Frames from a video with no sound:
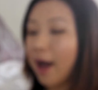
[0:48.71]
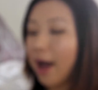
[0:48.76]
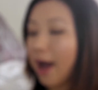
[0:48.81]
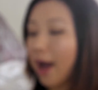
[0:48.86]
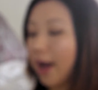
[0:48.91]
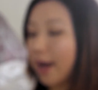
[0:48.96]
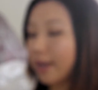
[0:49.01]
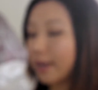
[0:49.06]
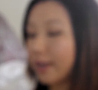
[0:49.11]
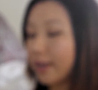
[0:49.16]

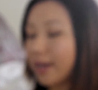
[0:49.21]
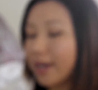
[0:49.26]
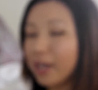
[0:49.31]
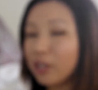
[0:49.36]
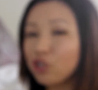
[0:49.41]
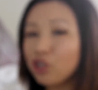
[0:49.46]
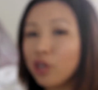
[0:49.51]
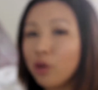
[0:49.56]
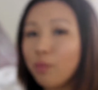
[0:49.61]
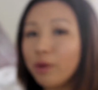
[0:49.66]
and I
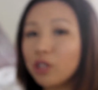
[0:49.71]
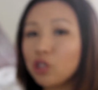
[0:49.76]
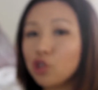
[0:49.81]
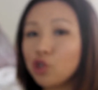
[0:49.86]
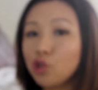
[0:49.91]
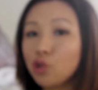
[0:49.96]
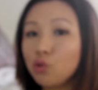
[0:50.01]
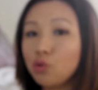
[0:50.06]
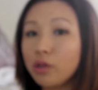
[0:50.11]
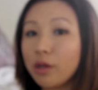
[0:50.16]
actually went
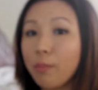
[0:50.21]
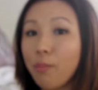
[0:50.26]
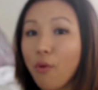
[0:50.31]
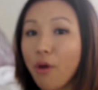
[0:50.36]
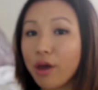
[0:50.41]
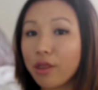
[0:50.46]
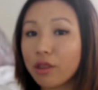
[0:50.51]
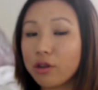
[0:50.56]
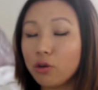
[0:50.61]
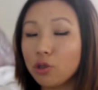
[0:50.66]
to the
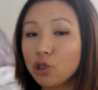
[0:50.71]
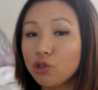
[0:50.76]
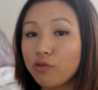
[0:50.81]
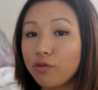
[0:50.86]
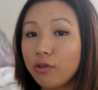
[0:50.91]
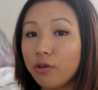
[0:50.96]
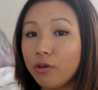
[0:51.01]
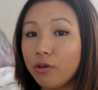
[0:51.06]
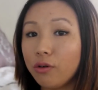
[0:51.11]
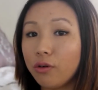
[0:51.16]
press launch
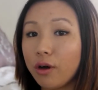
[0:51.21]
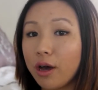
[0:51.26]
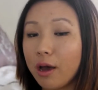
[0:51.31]
for